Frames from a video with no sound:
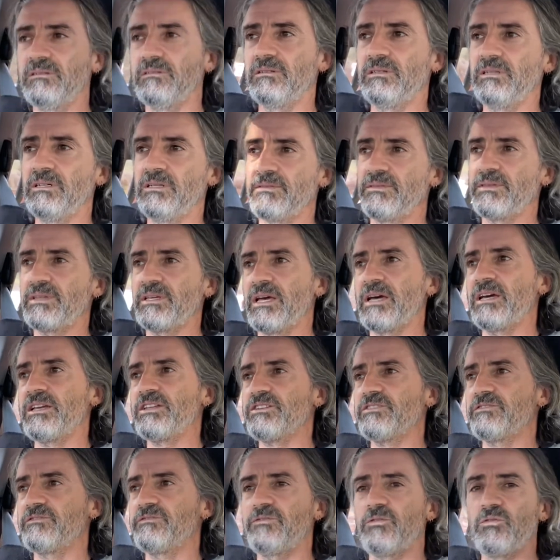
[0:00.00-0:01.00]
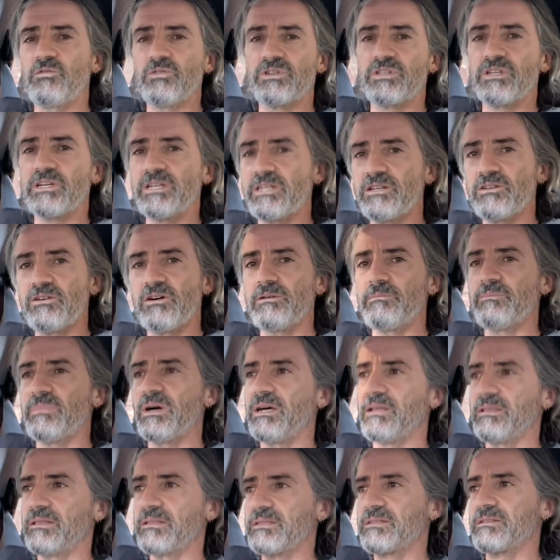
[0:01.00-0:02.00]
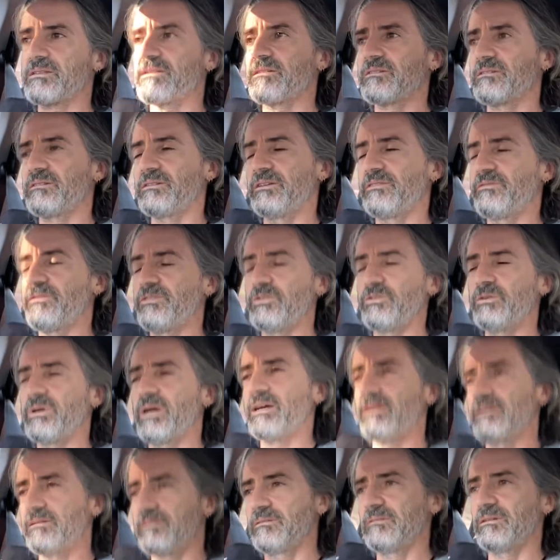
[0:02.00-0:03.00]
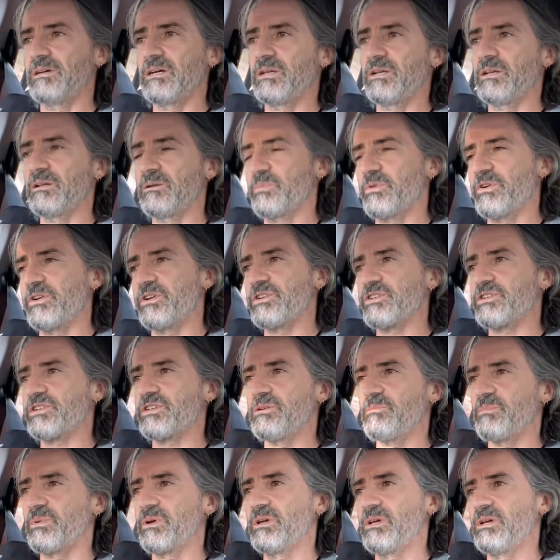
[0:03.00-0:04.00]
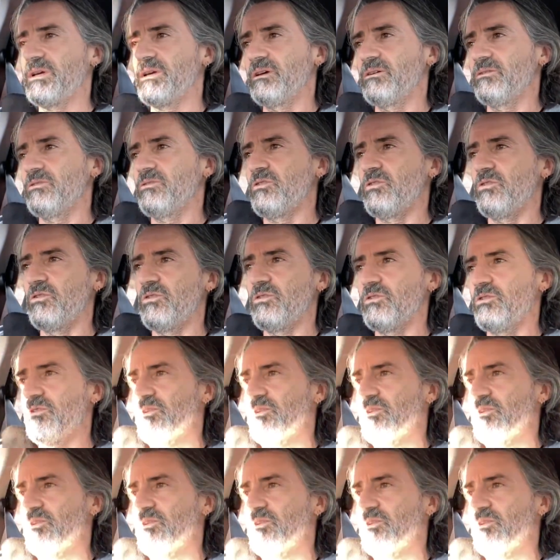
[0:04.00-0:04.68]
at the age of 14, 9 months if you had an apprenticeship. Or